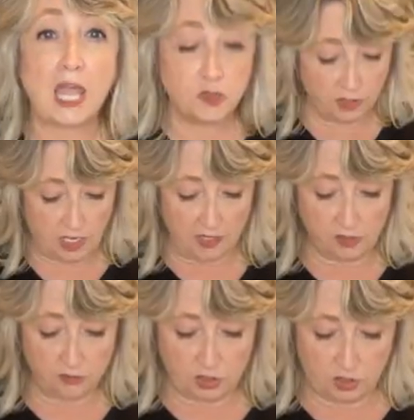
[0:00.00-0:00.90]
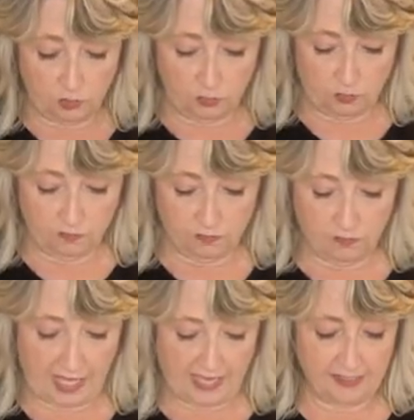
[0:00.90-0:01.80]
And you could also do
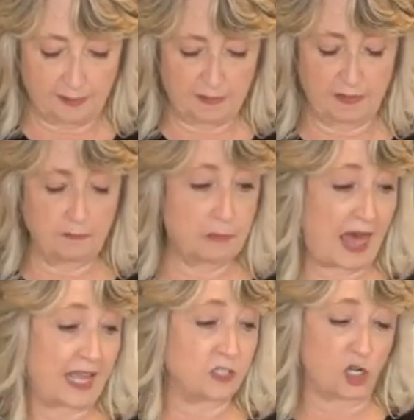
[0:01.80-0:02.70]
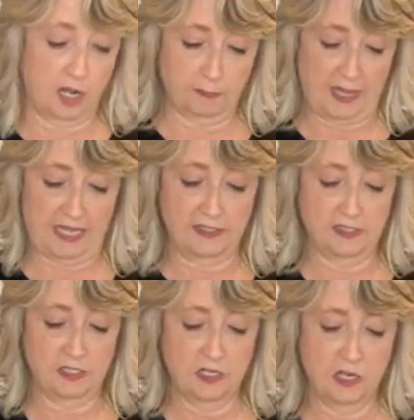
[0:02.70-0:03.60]
like some black chalk
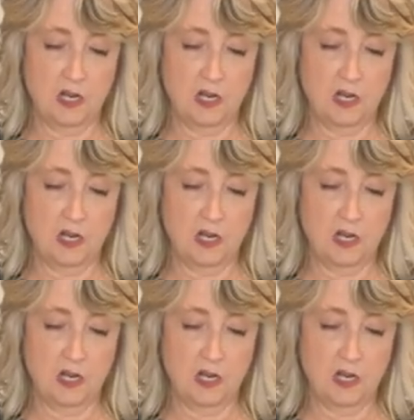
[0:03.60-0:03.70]
paste